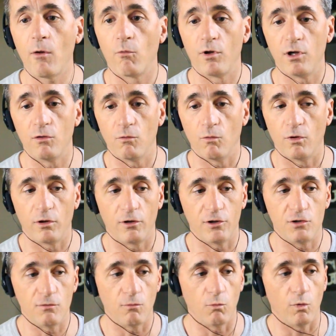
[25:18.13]
Were you
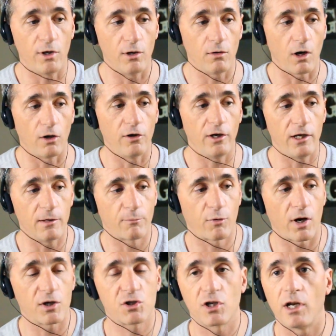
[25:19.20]
under the
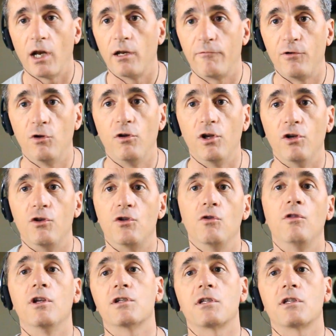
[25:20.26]
impression that if you didn't do this,